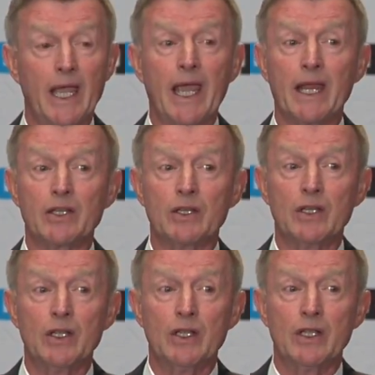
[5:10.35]
And
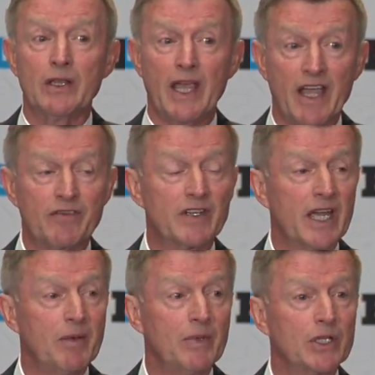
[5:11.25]

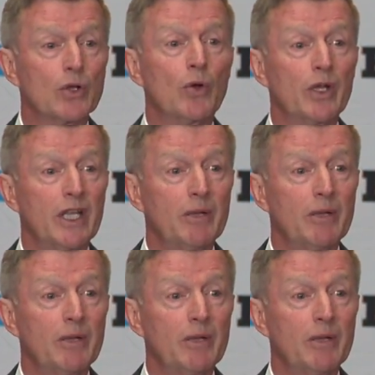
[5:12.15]
halftime is only